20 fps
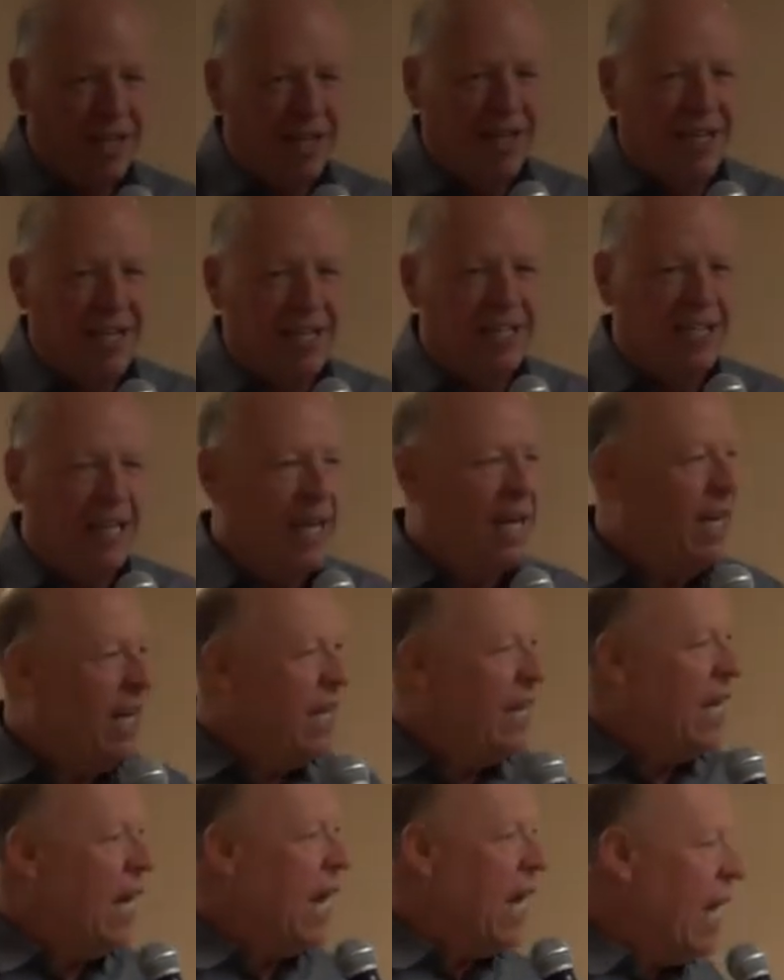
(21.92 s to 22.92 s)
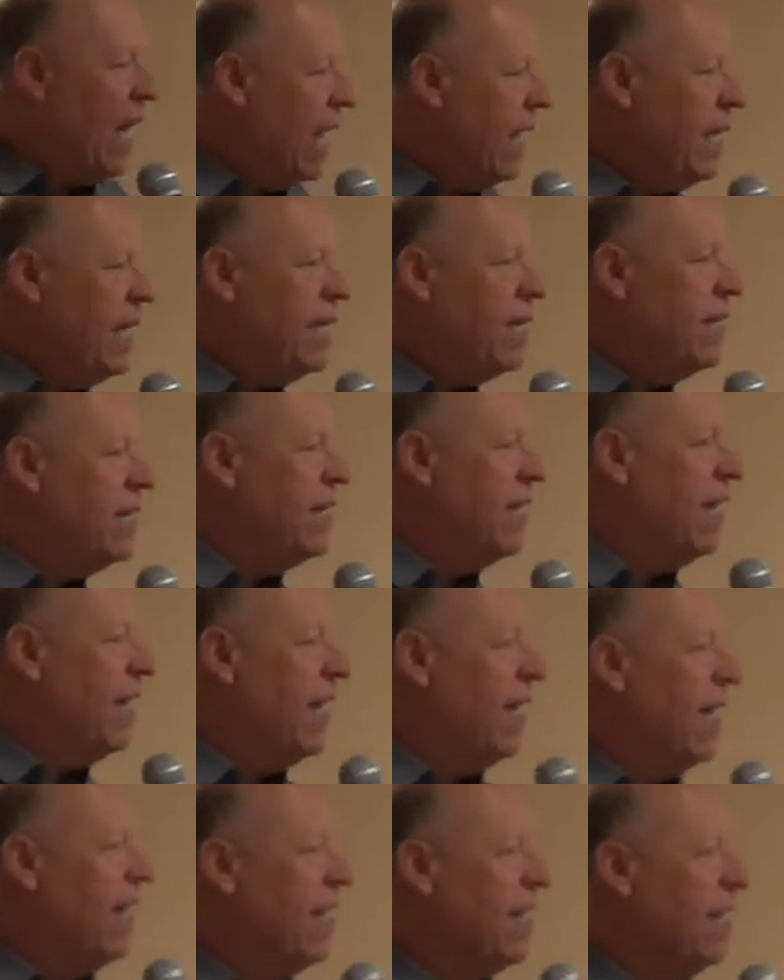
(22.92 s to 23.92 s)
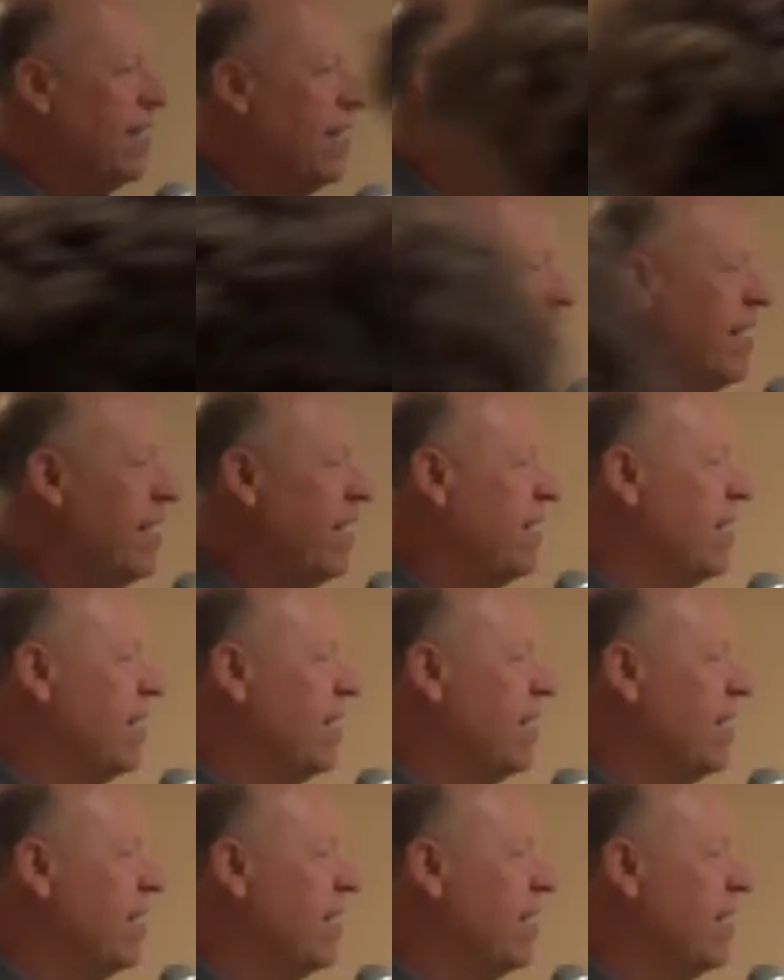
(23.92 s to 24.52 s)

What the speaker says: He's 89, and he